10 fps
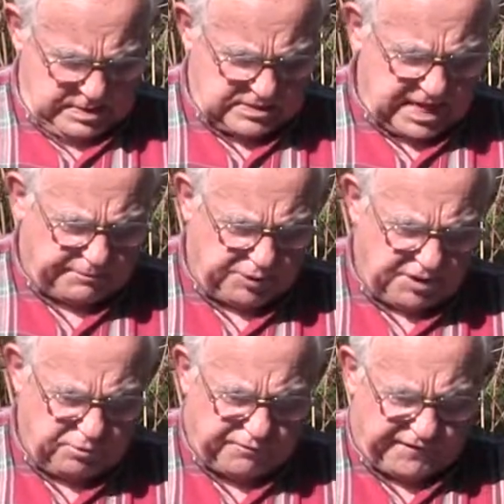got pretty
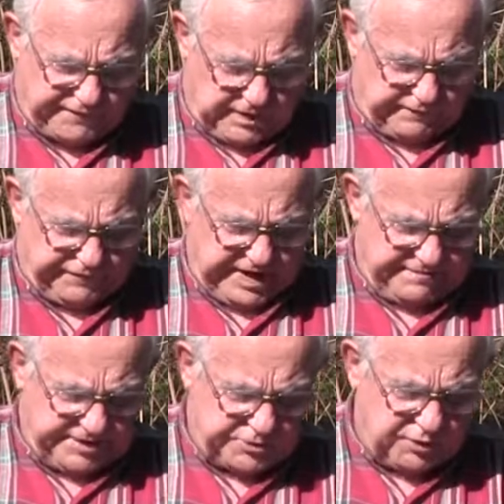good
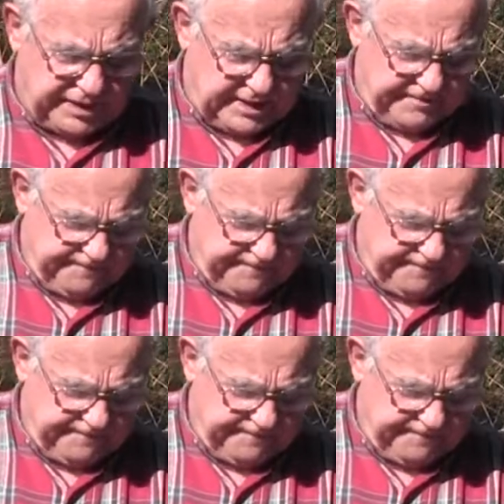flavor to it.